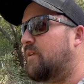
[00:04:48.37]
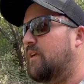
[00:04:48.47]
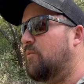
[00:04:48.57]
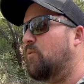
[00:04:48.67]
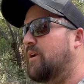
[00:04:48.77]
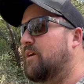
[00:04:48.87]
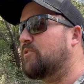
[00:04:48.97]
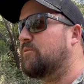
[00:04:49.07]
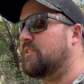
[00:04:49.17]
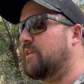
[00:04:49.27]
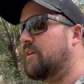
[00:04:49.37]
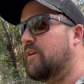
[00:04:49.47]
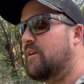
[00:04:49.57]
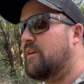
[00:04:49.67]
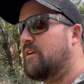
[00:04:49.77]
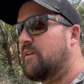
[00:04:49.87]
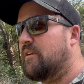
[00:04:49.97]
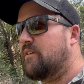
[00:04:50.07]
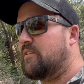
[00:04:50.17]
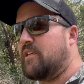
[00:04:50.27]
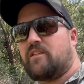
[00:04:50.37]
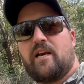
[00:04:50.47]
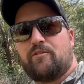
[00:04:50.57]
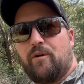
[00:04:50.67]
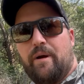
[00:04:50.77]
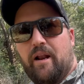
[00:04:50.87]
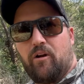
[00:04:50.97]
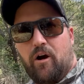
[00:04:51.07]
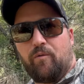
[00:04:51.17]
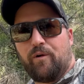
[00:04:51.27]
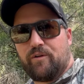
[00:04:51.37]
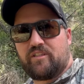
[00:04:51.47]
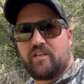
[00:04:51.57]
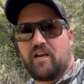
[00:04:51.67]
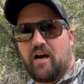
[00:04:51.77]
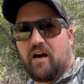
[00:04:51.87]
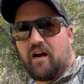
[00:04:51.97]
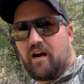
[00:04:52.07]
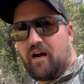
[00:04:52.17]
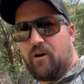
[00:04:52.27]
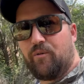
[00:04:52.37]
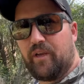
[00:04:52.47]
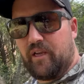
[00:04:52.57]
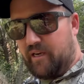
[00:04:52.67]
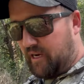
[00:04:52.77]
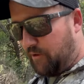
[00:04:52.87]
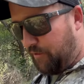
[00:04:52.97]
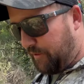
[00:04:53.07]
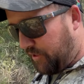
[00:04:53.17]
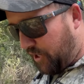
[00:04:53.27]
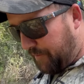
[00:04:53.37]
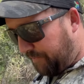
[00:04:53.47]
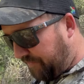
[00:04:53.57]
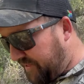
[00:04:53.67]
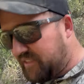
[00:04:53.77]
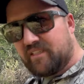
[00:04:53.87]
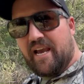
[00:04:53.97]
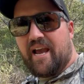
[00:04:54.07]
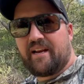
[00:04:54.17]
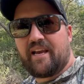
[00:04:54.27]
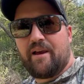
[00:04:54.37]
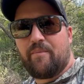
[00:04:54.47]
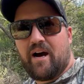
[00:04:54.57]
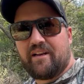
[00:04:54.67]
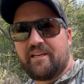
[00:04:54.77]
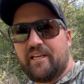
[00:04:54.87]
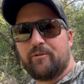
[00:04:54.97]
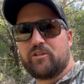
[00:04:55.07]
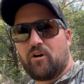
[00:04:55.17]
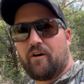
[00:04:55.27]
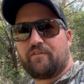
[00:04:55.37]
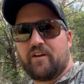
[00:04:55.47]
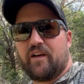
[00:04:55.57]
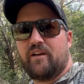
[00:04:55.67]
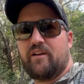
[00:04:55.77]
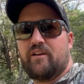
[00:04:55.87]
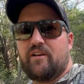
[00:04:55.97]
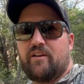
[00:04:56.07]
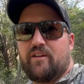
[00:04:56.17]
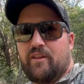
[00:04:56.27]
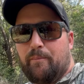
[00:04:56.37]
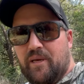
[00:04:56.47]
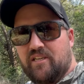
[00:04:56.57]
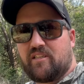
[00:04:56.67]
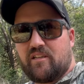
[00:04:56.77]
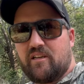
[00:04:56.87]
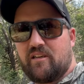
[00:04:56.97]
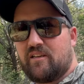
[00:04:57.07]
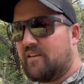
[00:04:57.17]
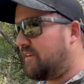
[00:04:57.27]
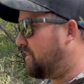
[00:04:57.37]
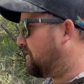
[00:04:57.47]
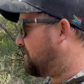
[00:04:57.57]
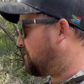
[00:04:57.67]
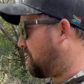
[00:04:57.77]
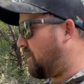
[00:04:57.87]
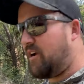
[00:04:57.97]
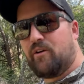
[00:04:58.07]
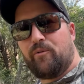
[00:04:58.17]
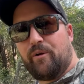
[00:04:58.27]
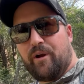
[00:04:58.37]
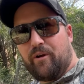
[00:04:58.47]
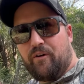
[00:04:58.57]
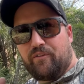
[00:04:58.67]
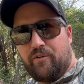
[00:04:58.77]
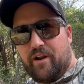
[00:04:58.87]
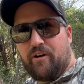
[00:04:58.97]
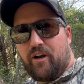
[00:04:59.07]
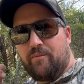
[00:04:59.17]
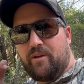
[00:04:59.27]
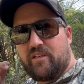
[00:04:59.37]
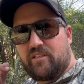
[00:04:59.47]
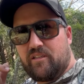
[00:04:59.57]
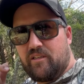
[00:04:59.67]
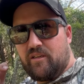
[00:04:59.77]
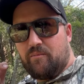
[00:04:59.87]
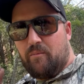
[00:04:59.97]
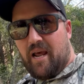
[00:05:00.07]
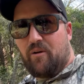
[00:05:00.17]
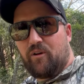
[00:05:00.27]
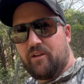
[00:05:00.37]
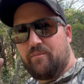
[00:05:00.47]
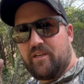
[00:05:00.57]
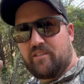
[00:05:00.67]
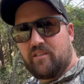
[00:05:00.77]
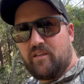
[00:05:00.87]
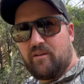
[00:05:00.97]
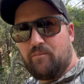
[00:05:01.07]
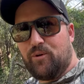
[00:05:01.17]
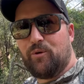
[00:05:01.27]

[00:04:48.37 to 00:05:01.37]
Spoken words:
What else was there? Just as we went along, we would see how we would cope. Stan came out and he was after the beast. So we went after red hartebeest, black wildebeest, blue